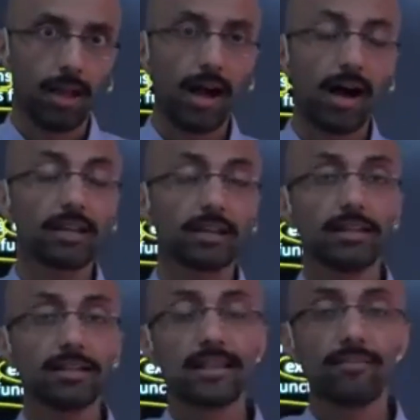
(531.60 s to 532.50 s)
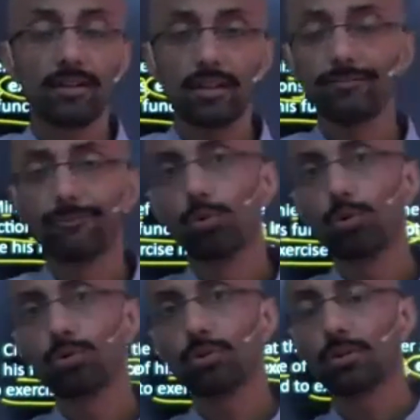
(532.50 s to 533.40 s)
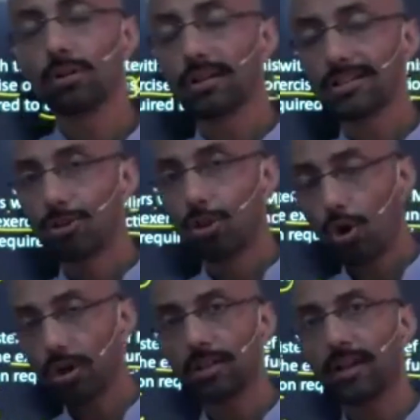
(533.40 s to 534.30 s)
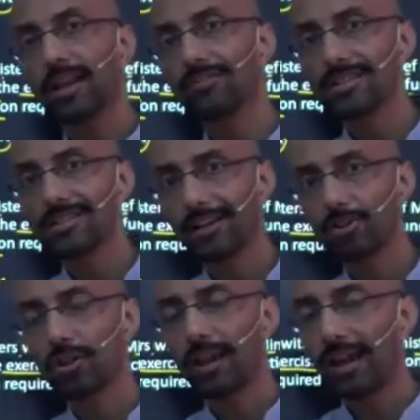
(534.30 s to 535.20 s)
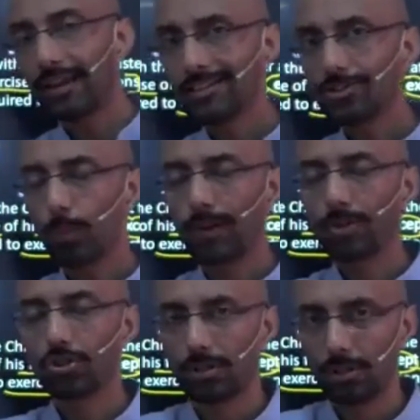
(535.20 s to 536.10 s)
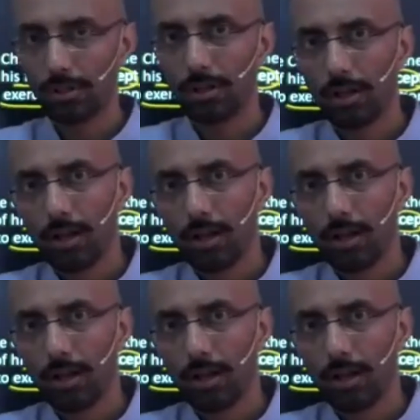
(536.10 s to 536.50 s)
Article 74 does not envisage any situation,